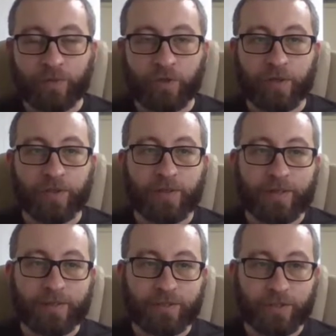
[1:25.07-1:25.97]
During the
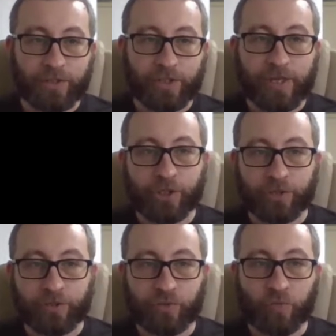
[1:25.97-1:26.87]
last set of
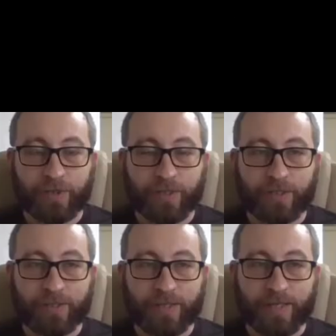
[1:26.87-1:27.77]
changes, one of the
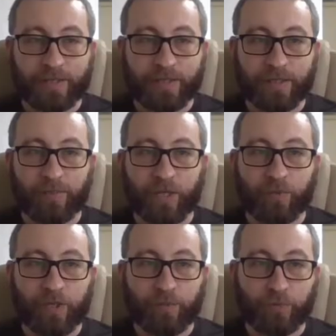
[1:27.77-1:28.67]
things that I did, by
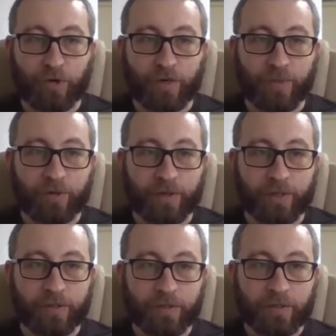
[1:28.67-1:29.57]
the way, the
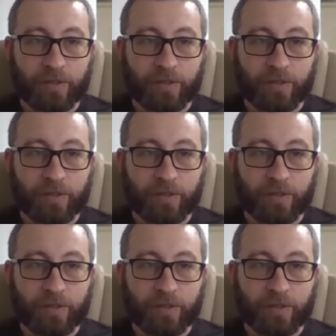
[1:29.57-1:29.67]
primary